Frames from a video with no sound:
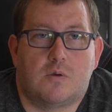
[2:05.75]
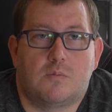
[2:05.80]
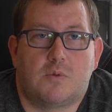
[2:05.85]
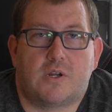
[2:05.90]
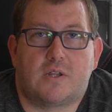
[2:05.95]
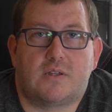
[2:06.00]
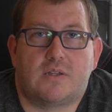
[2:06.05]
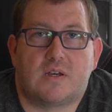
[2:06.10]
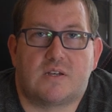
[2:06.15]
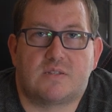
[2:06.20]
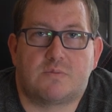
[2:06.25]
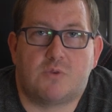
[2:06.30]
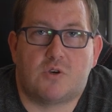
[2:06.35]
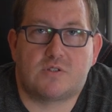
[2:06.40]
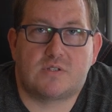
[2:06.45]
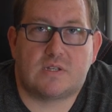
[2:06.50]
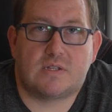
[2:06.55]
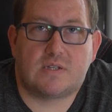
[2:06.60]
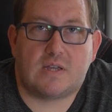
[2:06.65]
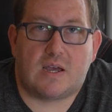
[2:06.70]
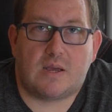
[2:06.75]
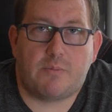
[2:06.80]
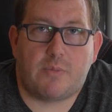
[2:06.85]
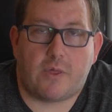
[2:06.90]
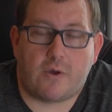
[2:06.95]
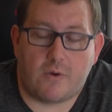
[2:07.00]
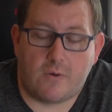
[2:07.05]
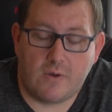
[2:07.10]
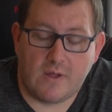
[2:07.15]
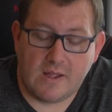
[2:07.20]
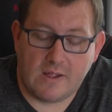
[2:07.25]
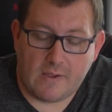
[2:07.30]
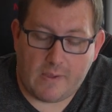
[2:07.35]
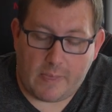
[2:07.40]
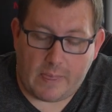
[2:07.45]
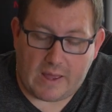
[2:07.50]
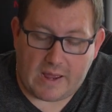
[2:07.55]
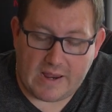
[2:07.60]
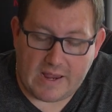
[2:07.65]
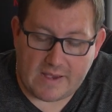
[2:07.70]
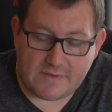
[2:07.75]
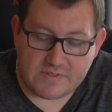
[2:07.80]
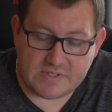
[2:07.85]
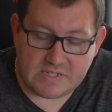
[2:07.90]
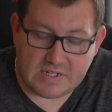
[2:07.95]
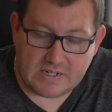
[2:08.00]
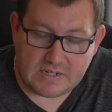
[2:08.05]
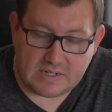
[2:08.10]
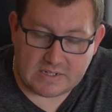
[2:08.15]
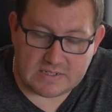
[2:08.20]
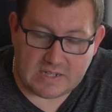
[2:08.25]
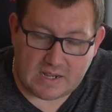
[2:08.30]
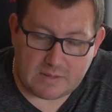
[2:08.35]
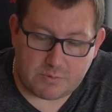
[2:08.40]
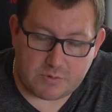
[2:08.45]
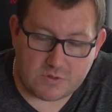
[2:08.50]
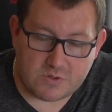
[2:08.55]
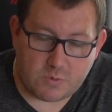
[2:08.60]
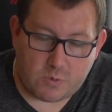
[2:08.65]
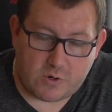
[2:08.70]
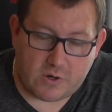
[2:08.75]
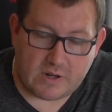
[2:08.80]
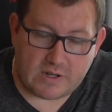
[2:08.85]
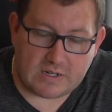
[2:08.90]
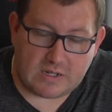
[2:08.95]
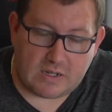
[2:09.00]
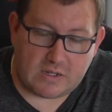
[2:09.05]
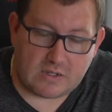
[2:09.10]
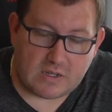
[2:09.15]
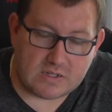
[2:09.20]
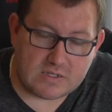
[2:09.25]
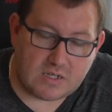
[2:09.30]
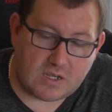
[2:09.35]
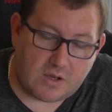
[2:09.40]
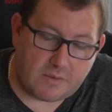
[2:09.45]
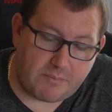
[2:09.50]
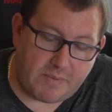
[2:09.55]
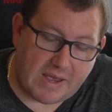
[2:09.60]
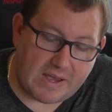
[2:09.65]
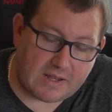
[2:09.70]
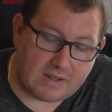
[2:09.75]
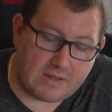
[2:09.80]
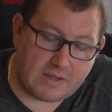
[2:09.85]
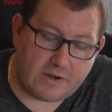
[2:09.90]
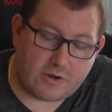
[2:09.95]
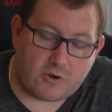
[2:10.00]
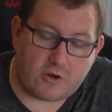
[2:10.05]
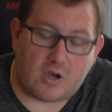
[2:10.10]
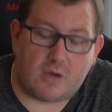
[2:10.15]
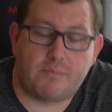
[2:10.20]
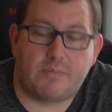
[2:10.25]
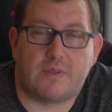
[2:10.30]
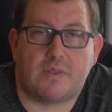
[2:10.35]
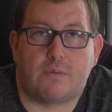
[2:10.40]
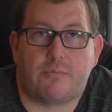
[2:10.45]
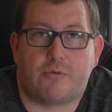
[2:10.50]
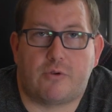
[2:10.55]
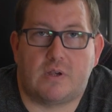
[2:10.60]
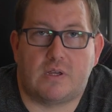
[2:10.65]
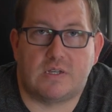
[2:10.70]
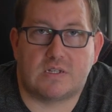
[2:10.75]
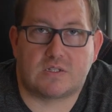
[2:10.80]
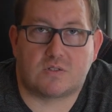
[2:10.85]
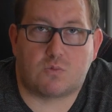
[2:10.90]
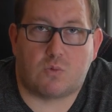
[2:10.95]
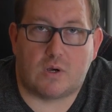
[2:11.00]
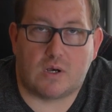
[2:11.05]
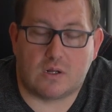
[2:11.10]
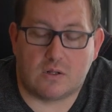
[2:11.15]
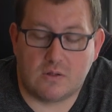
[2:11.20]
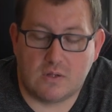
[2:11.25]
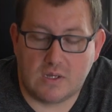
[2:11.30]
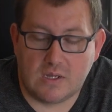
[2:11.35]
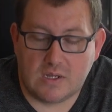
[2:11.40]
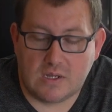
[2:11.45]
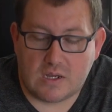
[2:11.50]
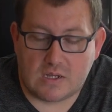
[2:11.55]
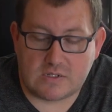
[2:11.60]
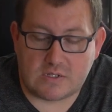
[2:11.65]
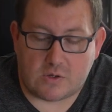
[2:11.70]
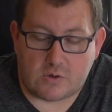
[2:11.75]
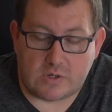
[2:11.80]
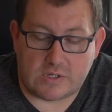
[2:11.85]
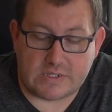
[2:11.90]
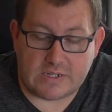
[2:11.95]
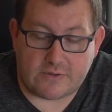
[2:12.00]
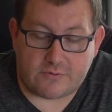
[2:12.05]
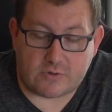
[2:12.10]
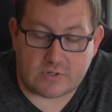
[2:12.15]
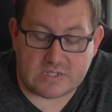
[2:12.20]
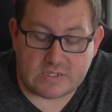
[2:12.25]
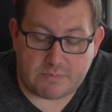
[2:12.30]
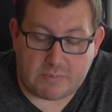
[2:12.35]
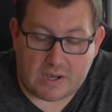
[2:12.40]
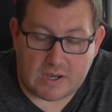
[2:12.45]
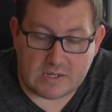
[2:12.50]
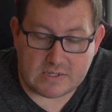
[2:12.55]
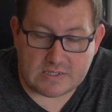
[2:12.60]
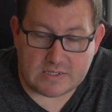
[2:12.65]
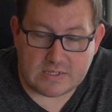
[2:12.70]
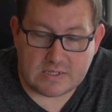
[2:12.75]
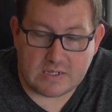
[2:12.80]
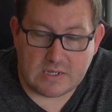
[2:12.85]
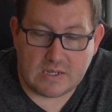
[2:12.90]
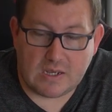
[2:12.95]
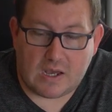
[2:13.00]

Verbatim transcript: but it does most of the time, though I have seen examples where it does come back later up in the print as well, so in different spots.